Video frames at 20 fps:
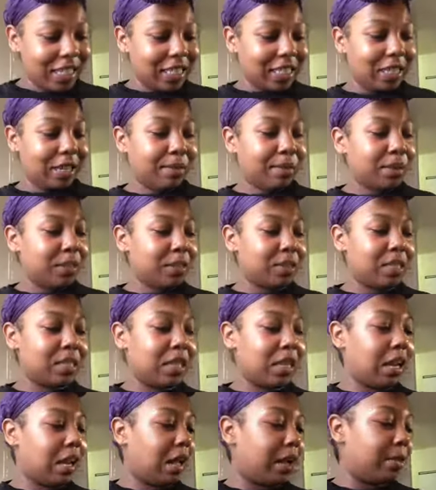So I'm gonna do
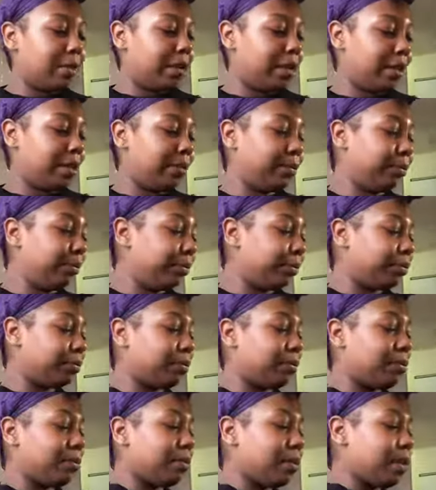salami
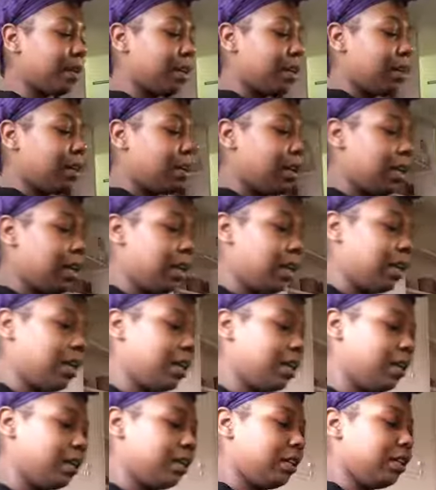
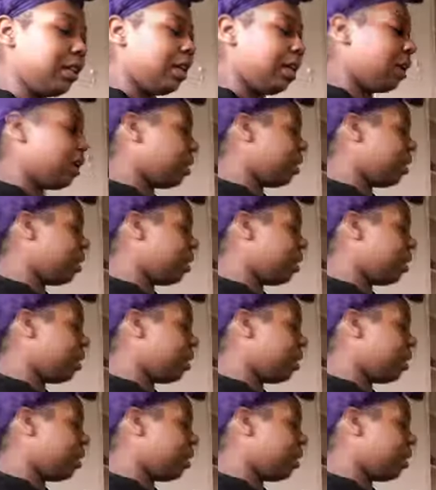and